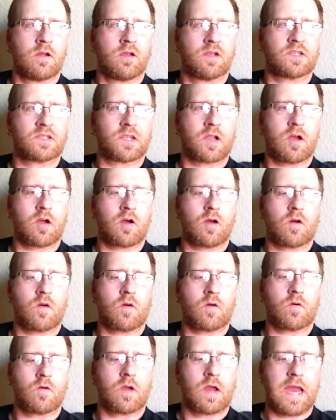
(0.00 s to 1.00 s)

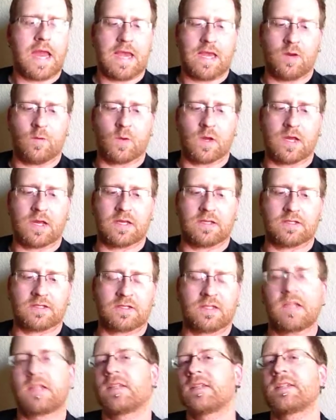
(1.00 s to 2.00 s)
So, anyways,
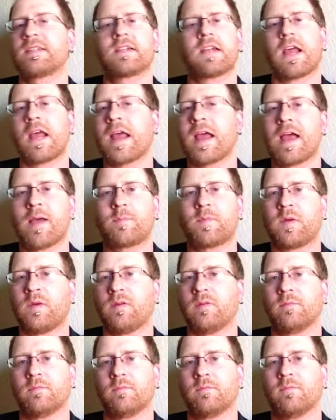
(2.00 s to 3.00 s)
this isn't a
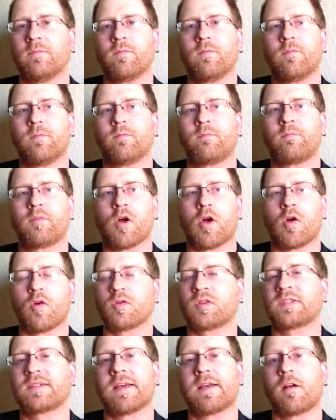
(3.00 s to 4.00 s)
happy
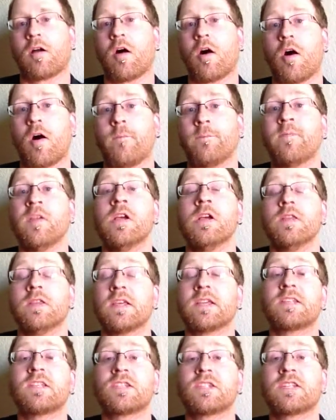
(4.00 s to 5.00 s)
post at all.
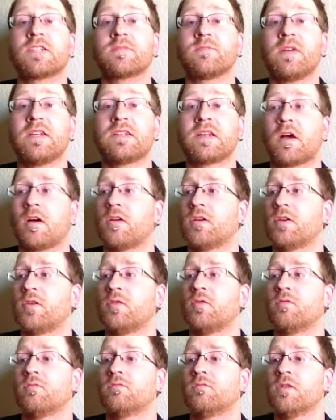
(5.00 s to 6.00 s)
This is just me telling
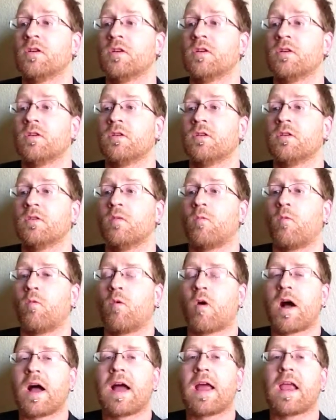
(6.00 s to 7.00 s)
you
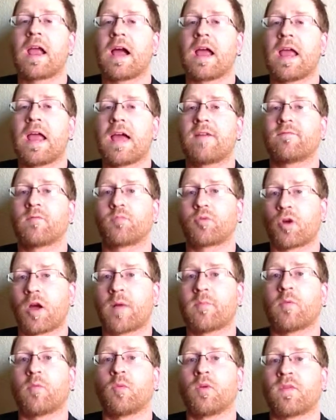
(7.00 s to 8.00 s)
why I have a
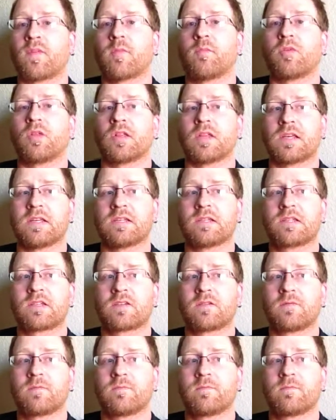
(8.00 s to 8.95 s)
problem with the police.